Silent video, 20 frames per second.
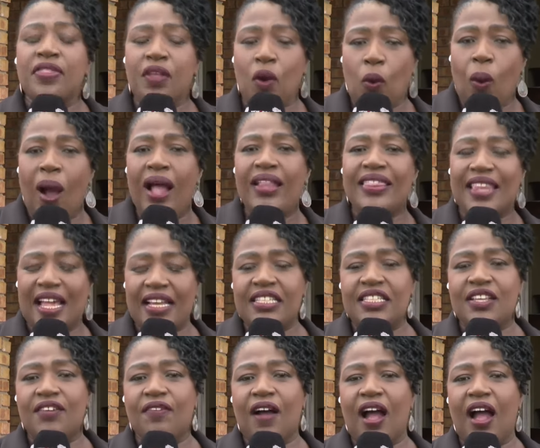the one that
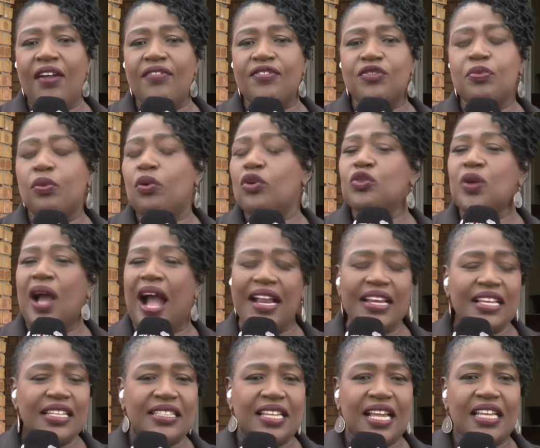survived, because we
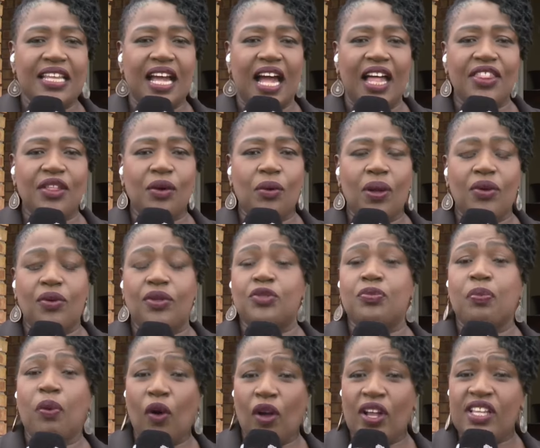understand the other one
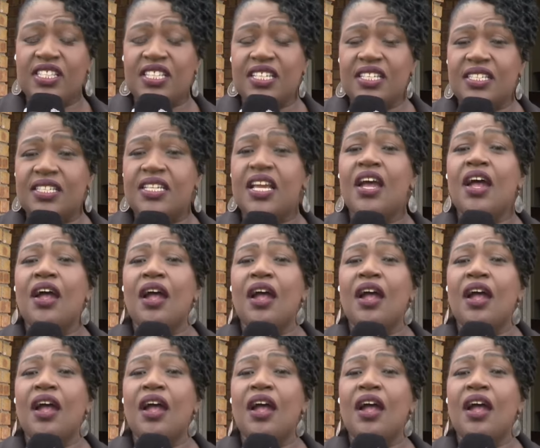was poisoned